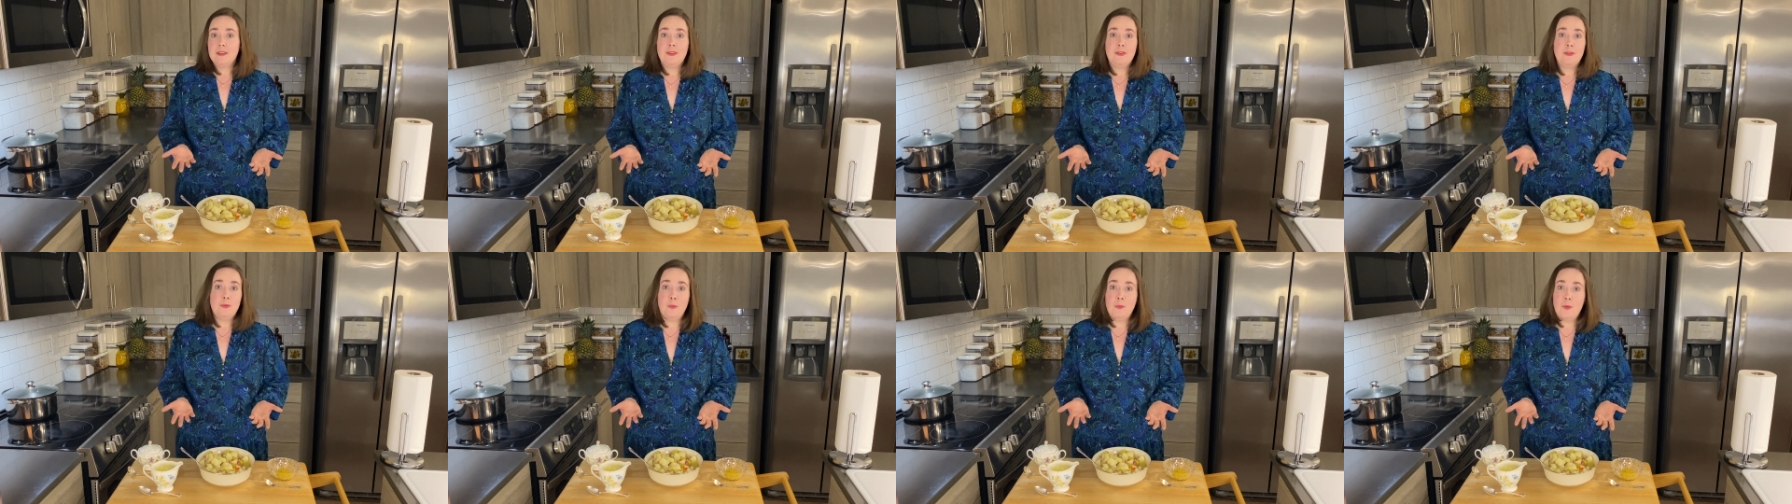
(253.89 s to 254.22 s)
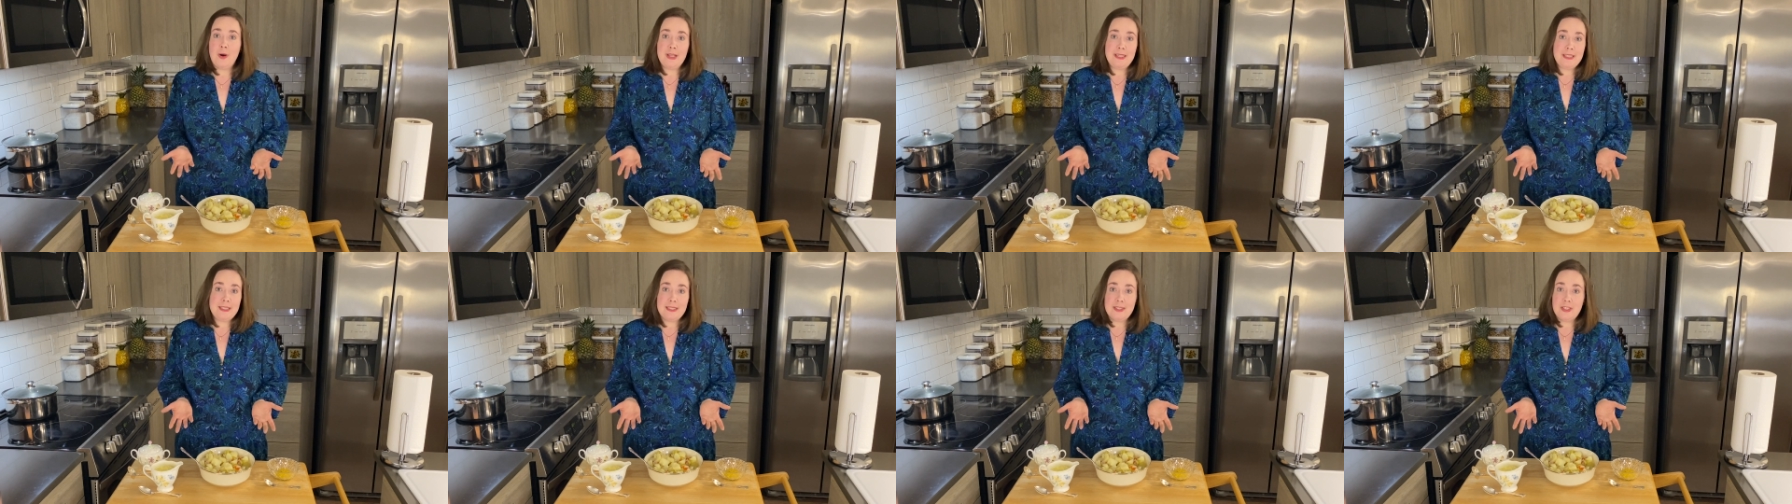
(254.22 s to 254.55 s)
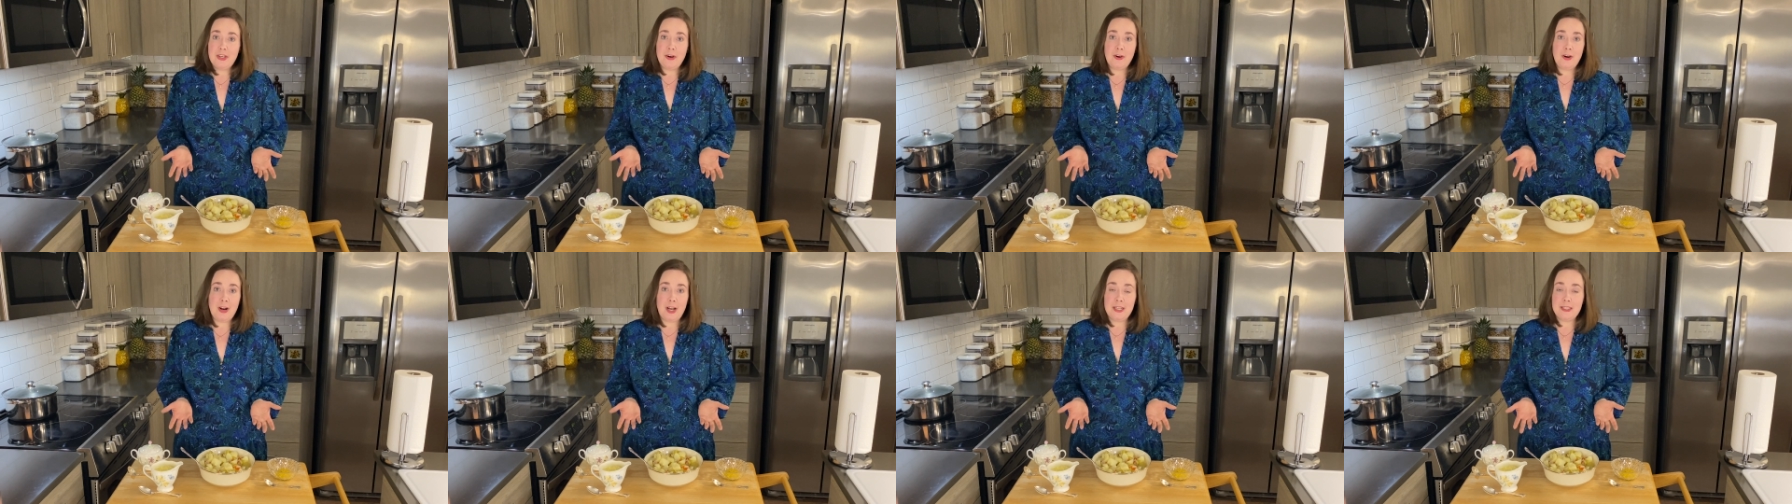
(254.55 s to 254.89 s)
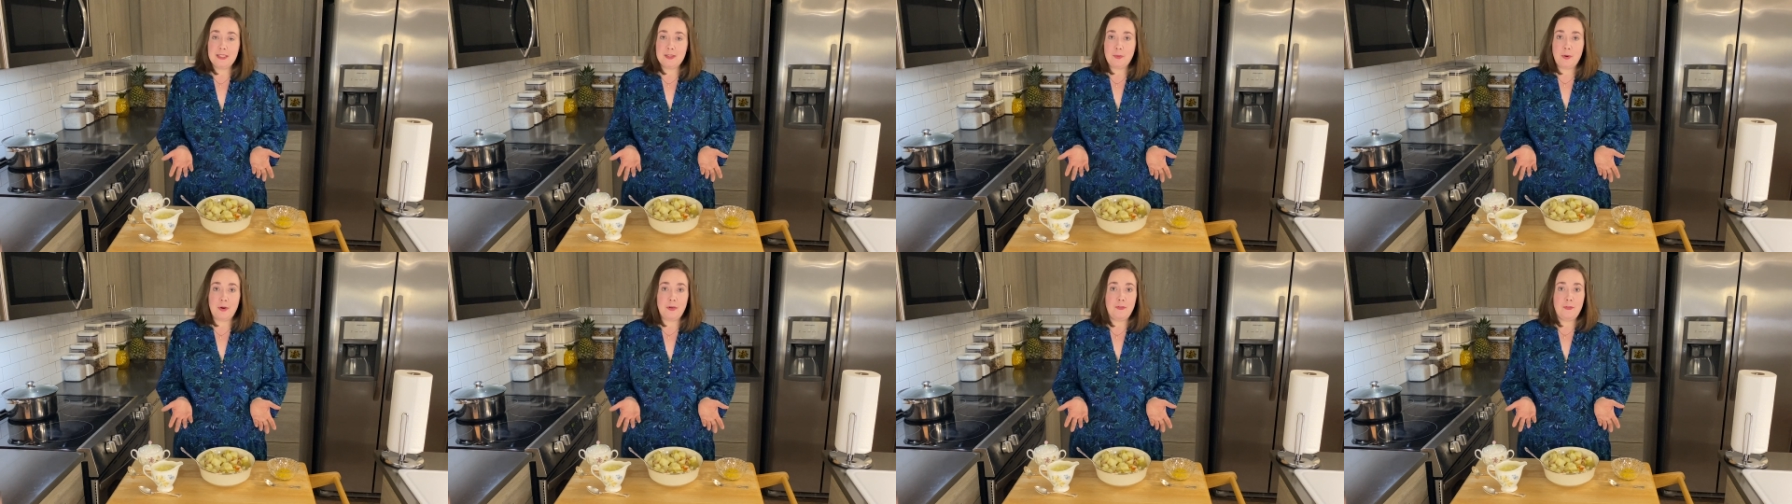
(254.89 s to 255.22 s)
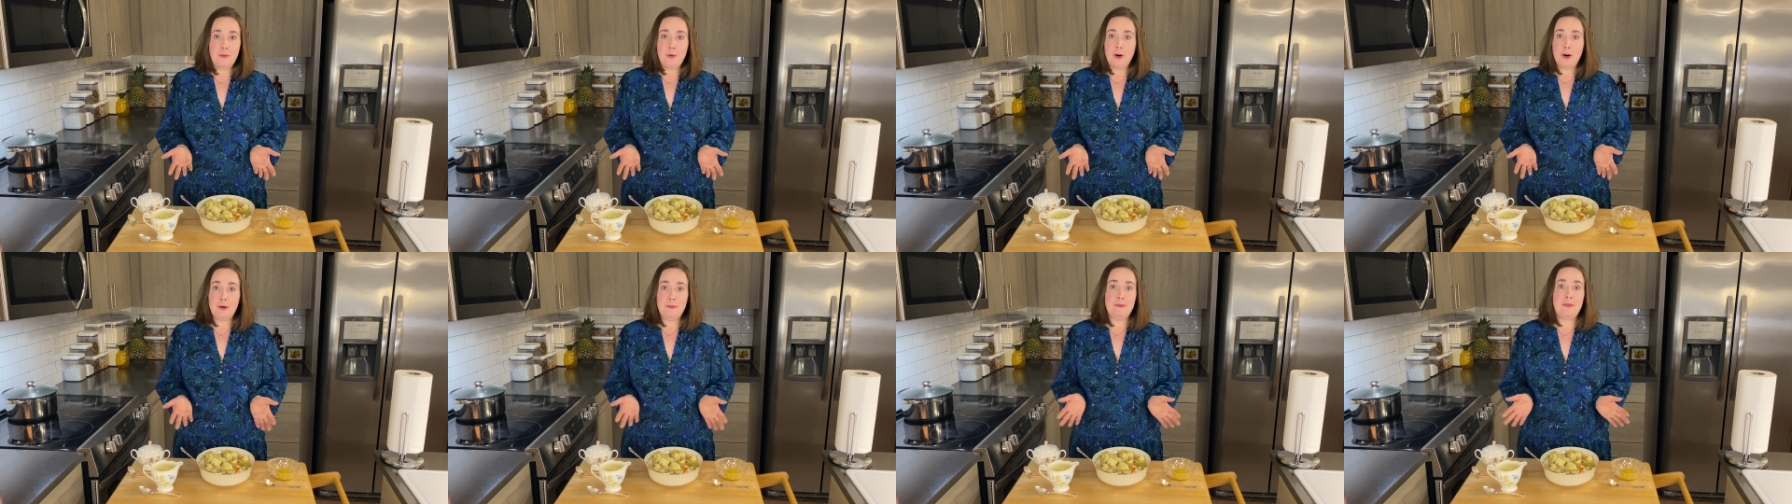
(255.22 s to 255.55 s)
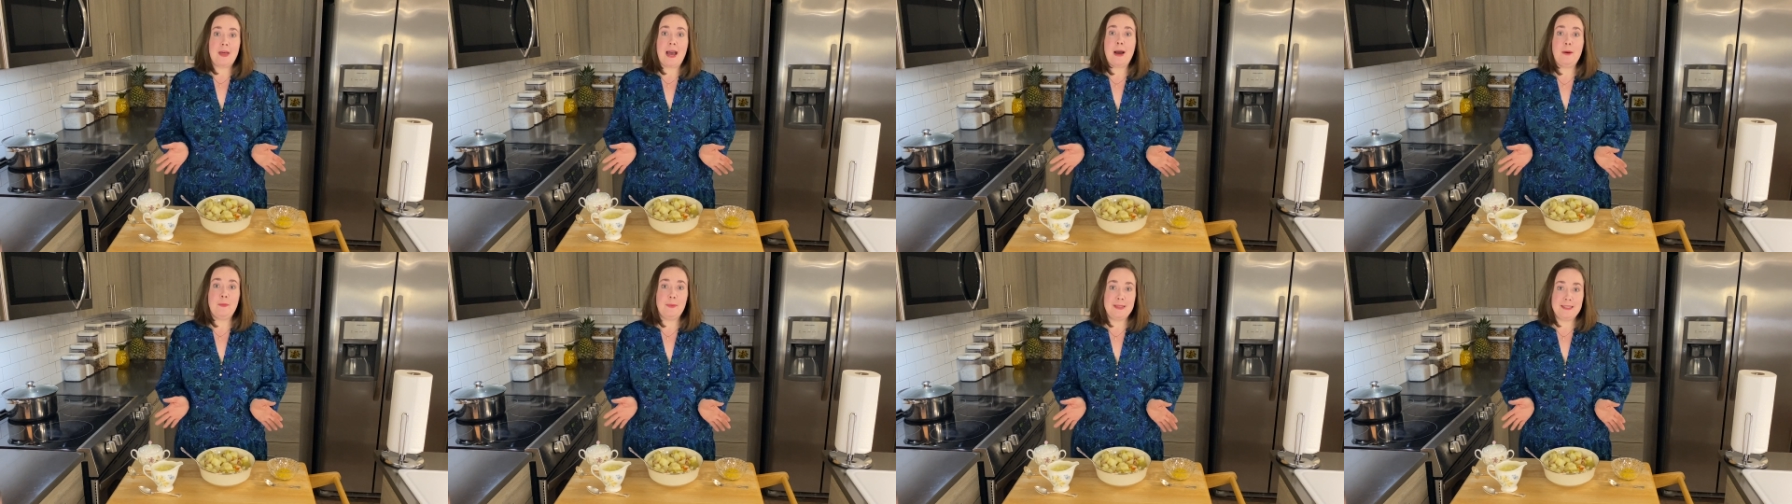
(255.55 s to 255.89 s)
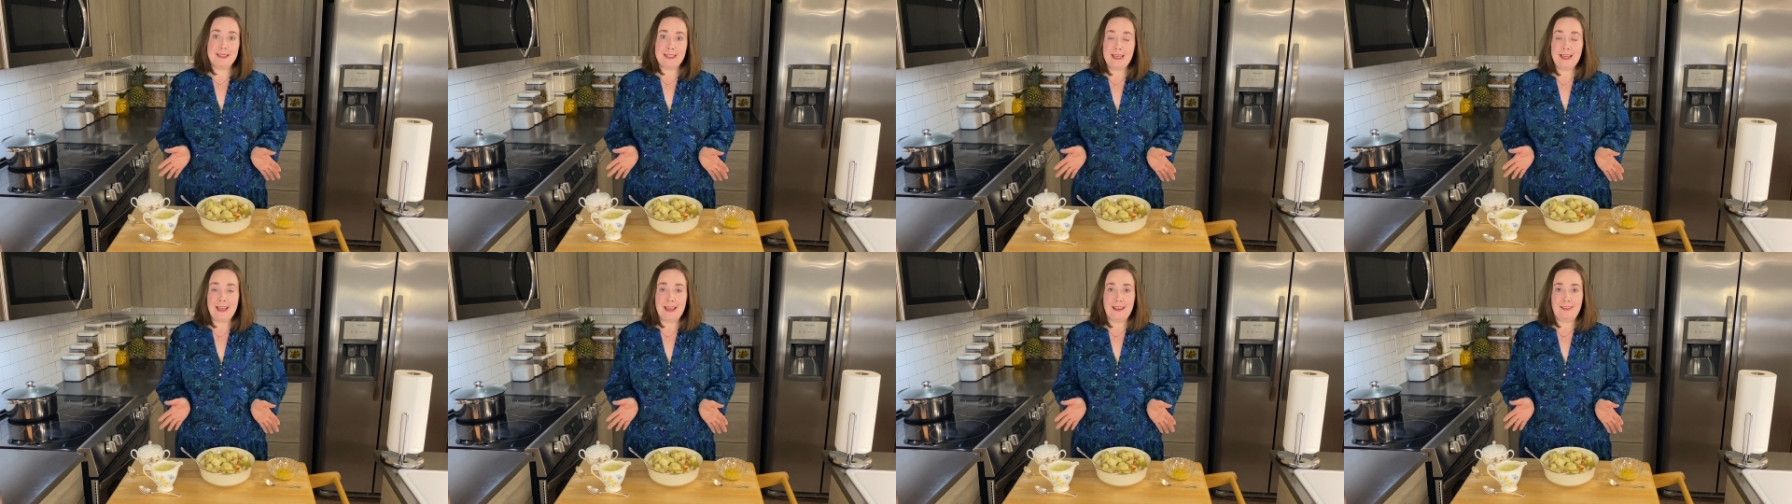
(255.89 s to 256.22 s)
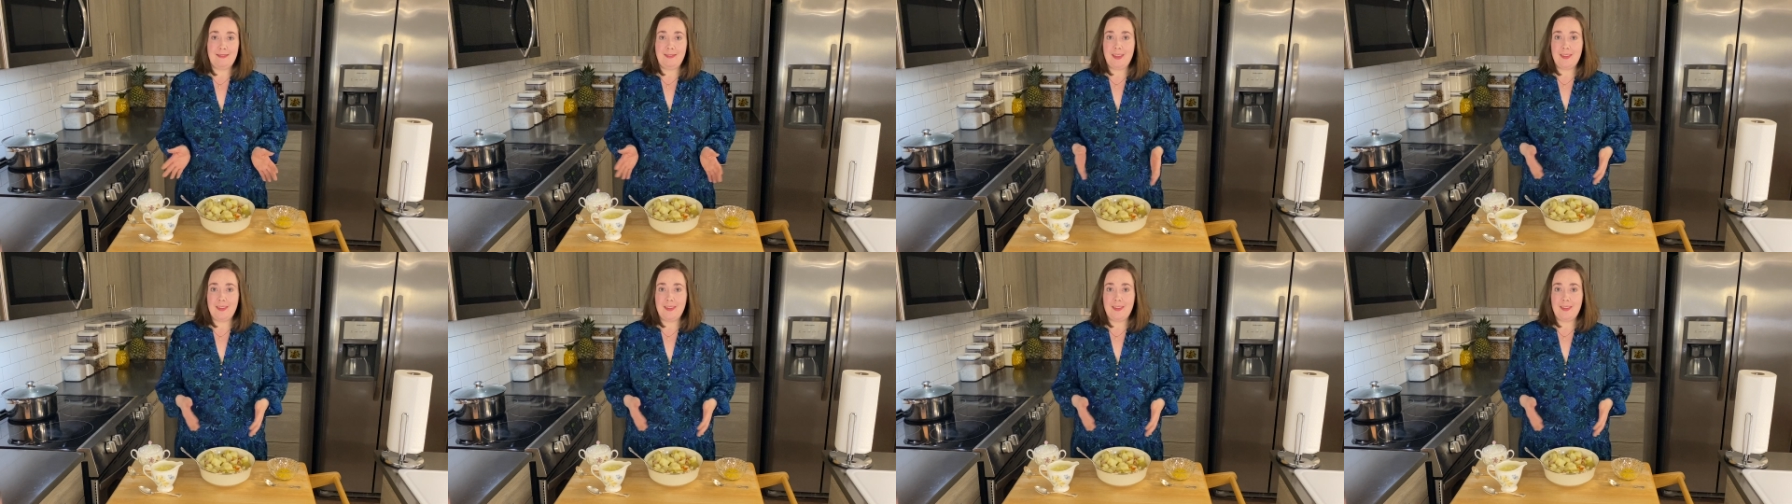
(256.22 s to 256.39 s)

once neurons were formed, that was it,